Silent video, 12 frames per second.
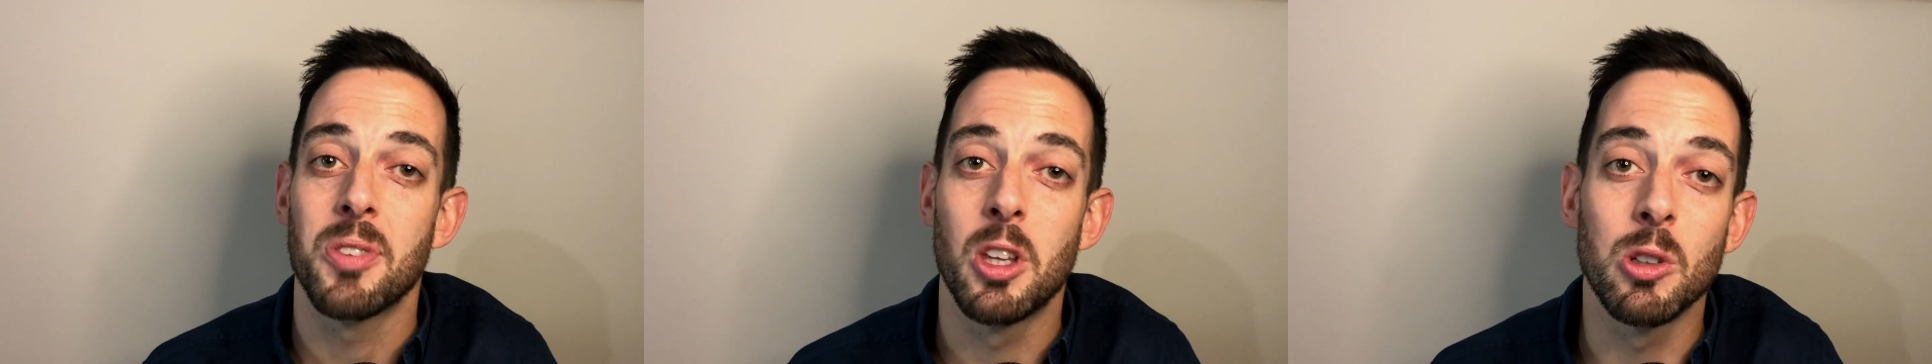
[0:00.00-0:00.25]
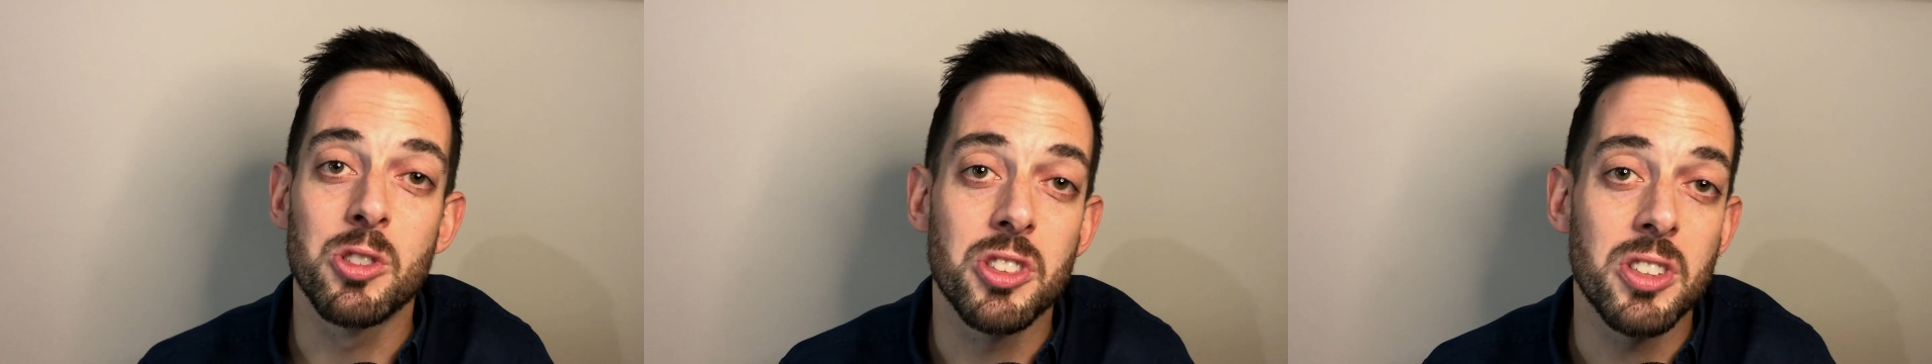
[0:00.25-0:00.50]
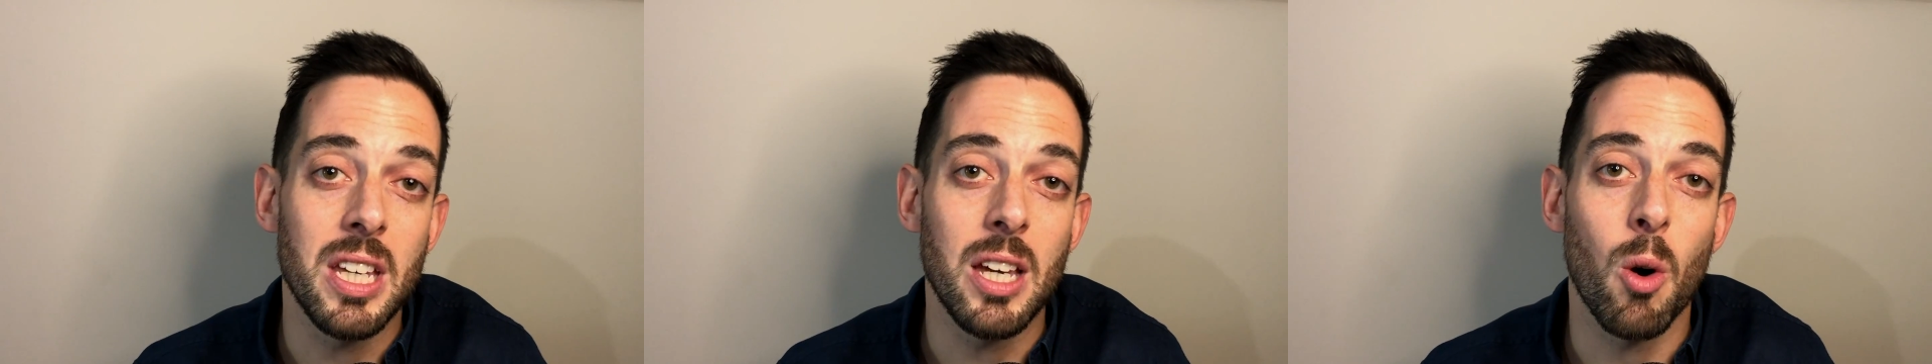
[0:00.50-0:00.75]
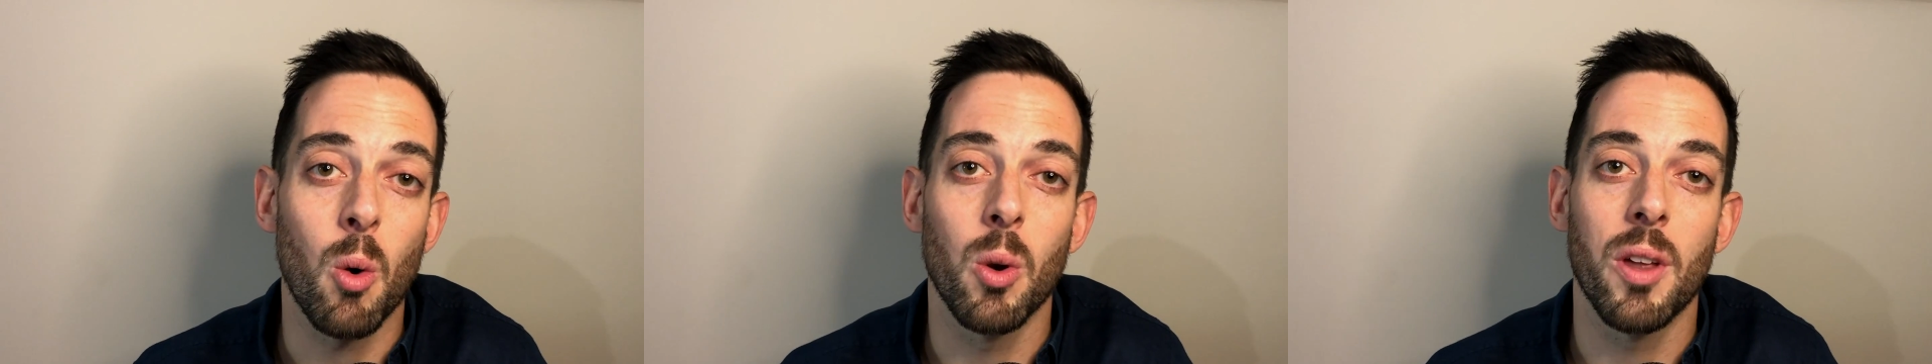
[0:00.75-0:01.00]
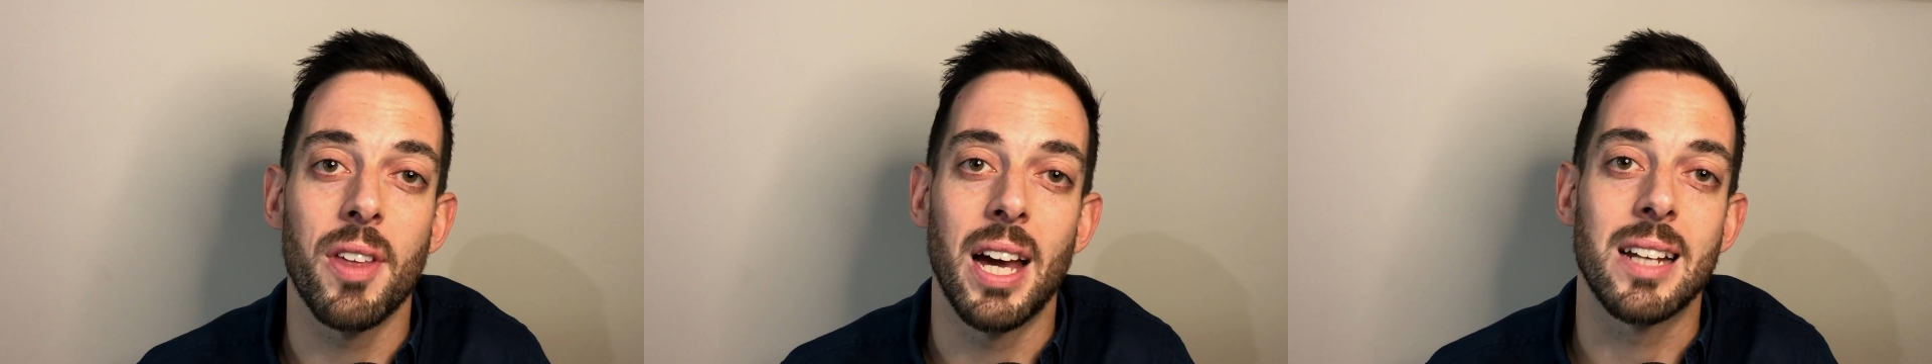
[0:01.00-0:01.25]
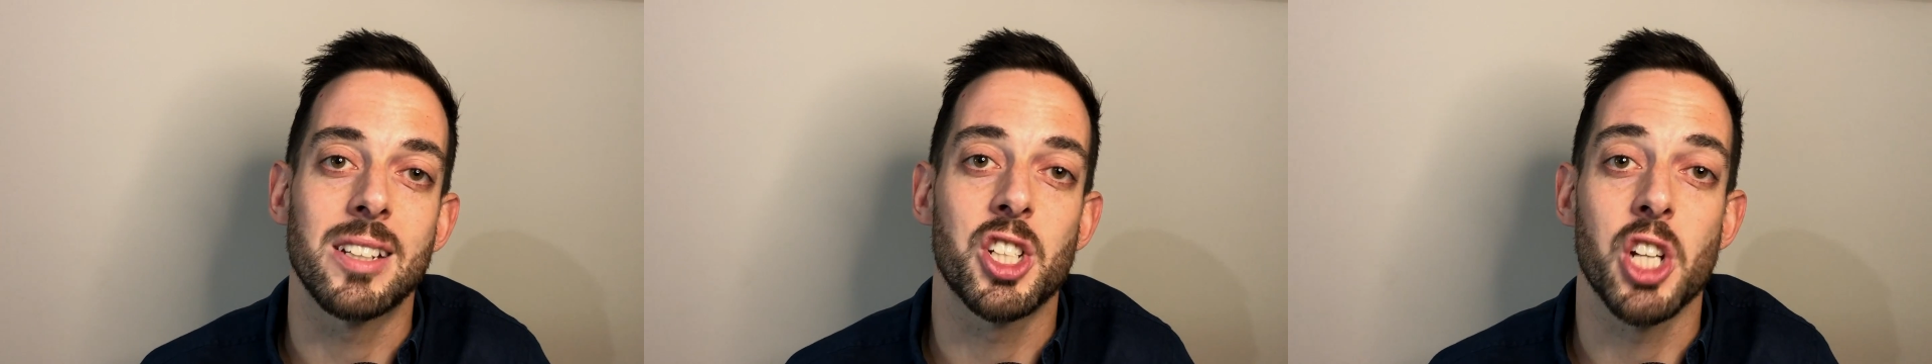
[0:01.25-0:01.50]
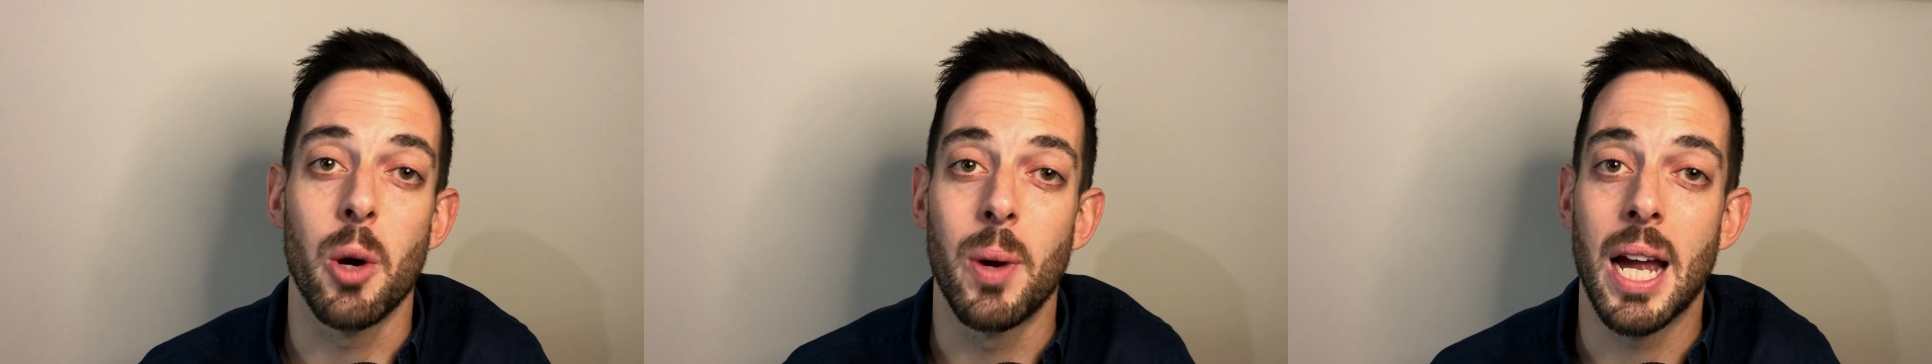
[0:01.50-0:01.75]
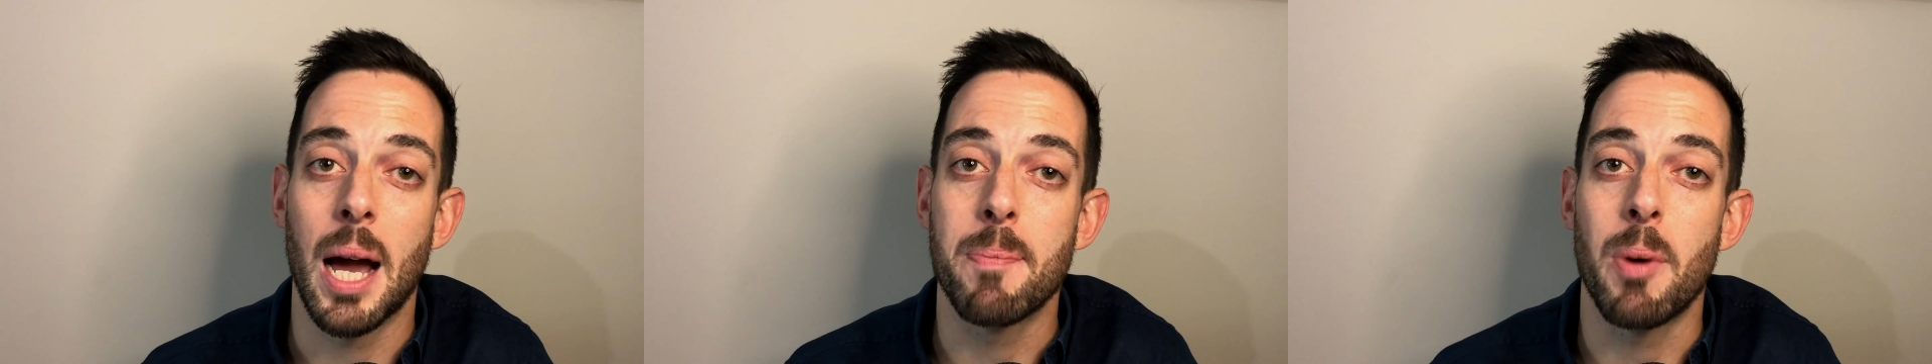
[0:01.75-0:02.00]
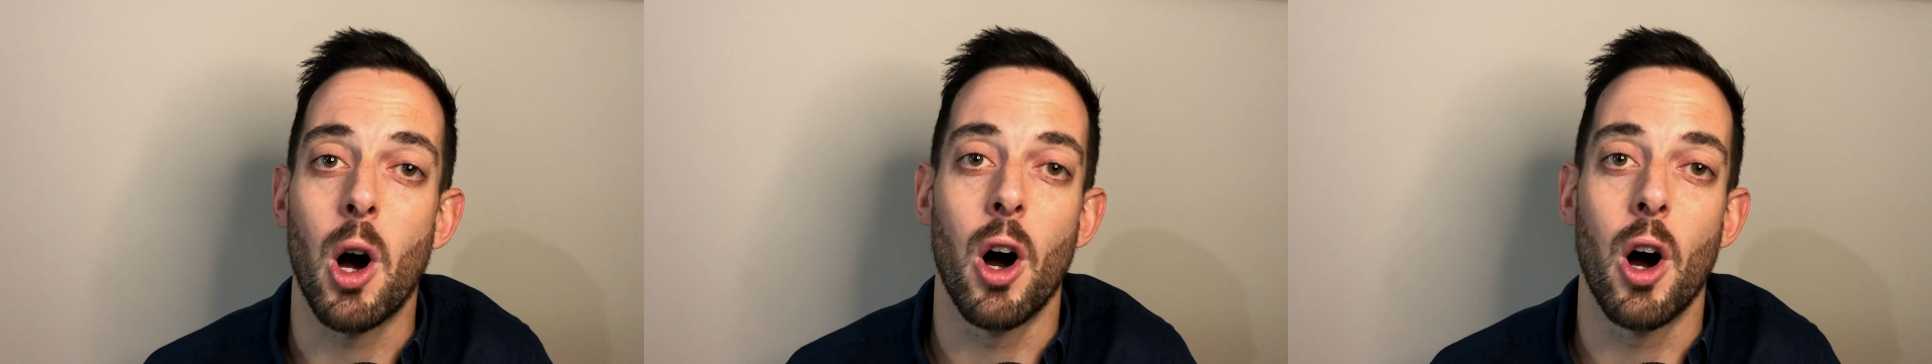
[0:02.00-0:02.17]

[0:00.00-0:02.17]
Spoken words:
You'll see all of that showing up